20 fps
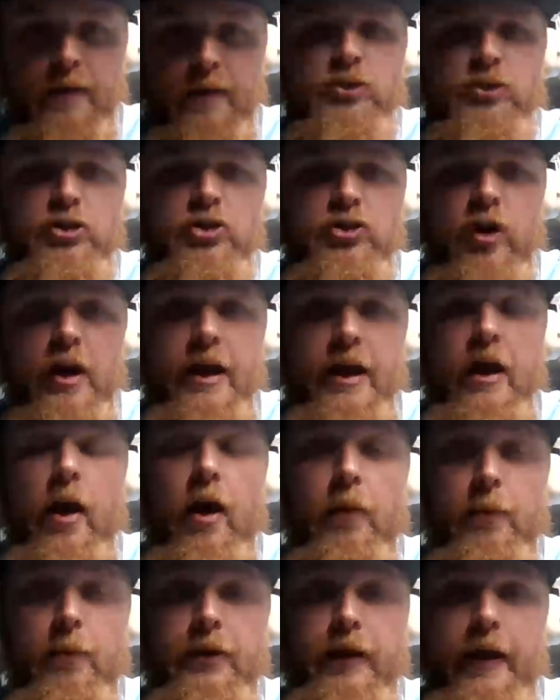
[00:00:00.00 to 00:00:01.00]
straight
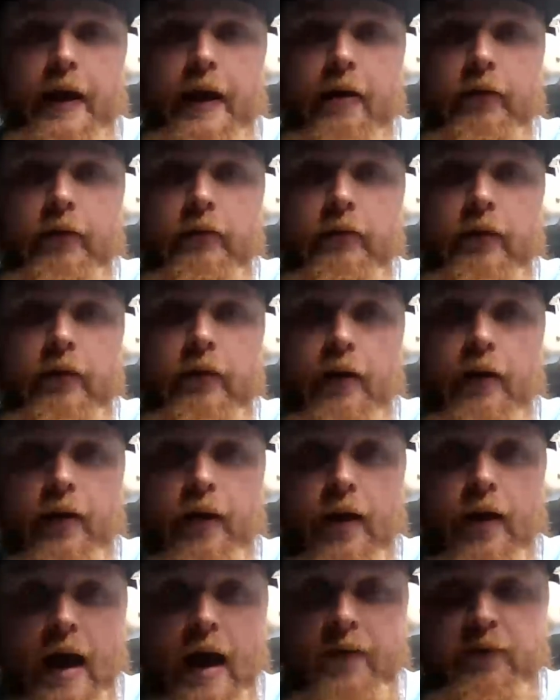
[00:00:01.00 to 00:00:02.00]
up and down,
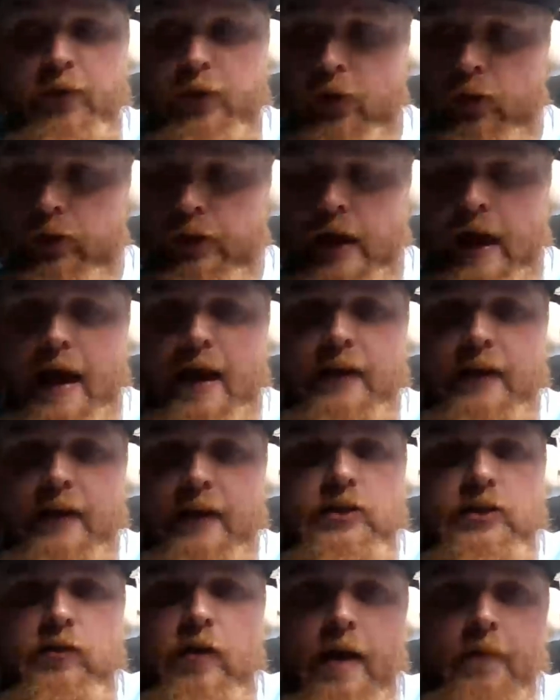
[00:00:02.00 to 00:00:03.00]
I feel the
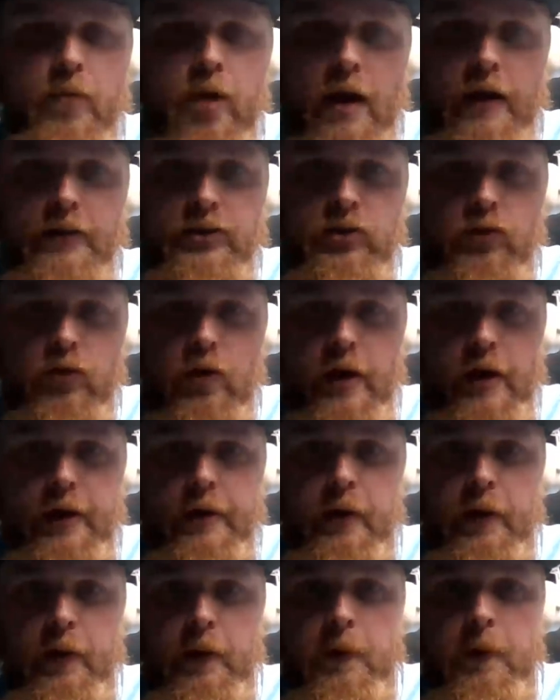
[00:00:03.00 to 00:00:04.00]
acid wrap rod is
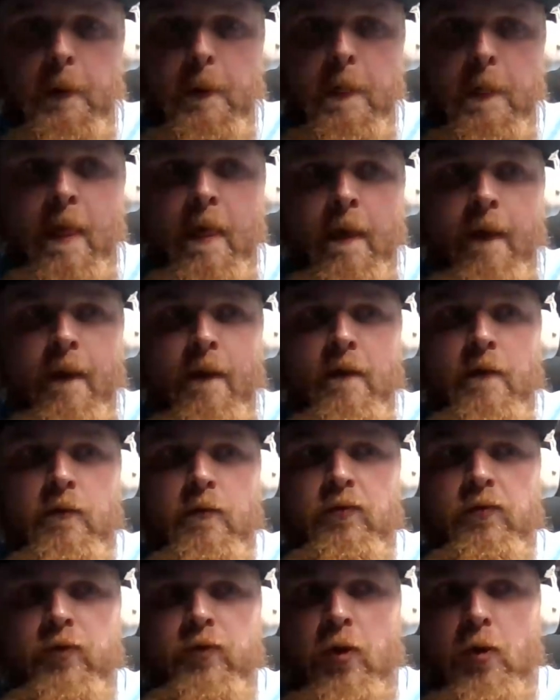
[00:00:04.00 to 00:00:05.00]
great.
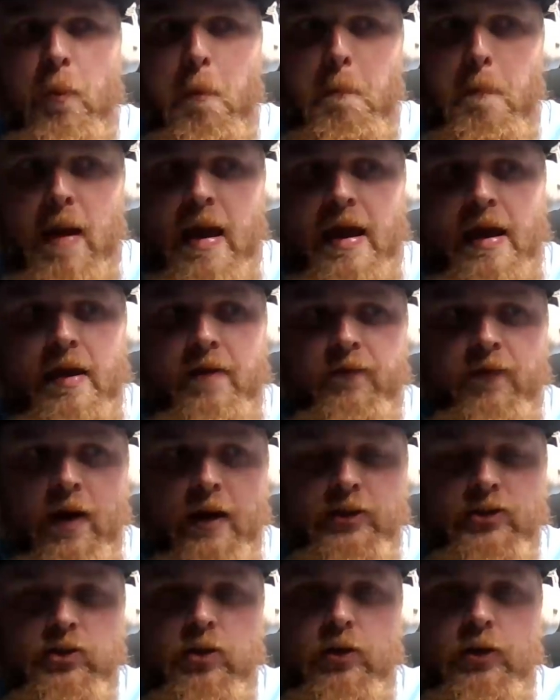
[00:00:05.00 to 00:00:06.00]
For me, if
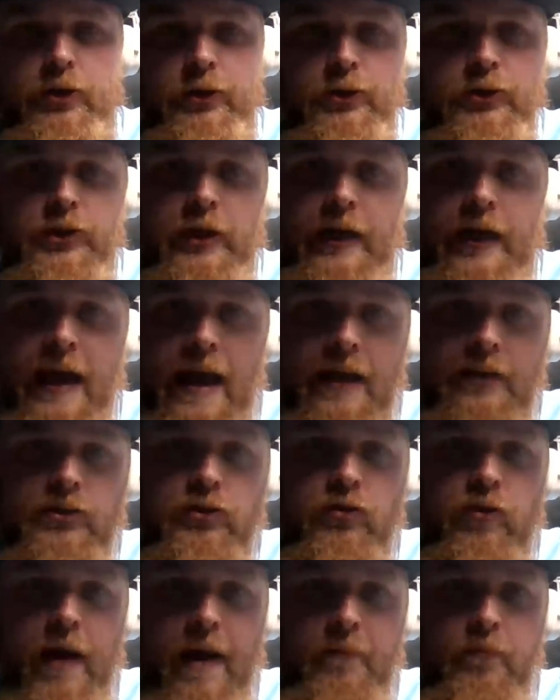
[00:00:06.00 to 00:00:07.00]
I start using an
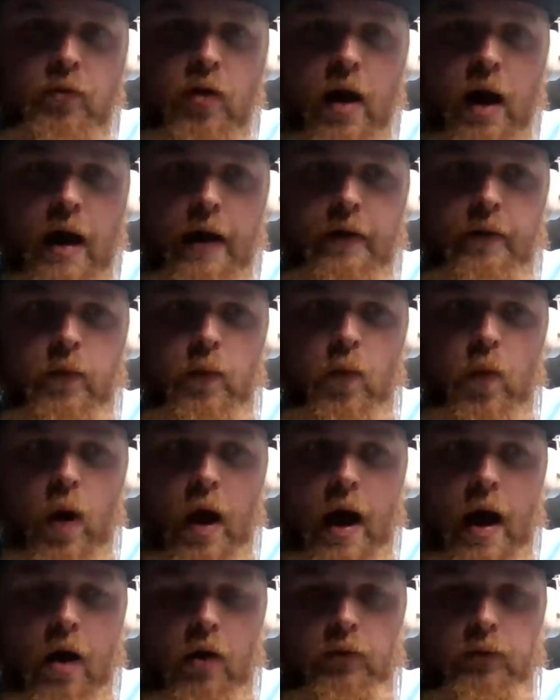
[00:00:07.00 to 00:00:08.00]
acid wrap rod
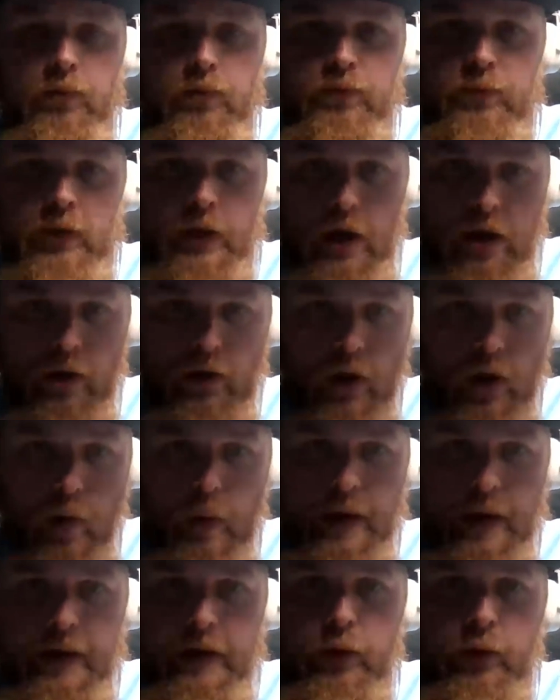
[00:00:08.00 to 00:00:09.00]
while,
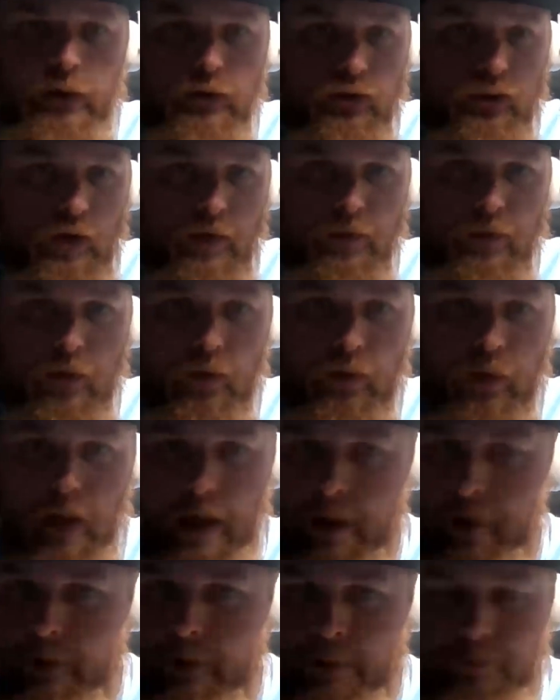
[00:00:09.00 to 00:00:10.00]
going into a drift for
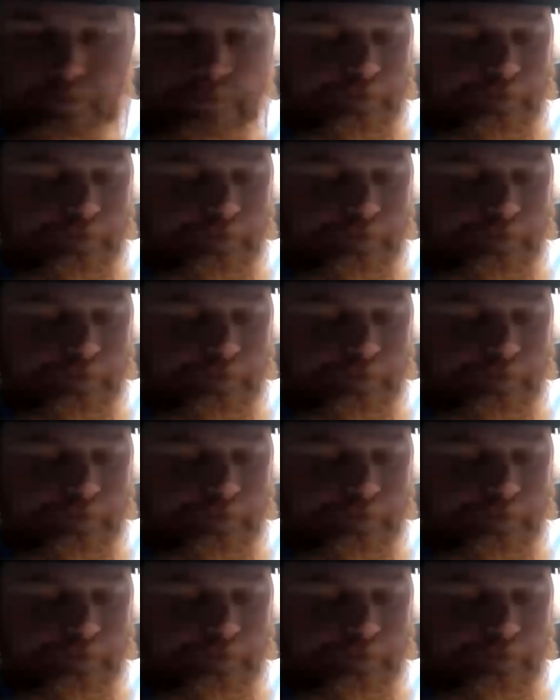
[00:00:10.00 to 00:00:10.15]
flounder,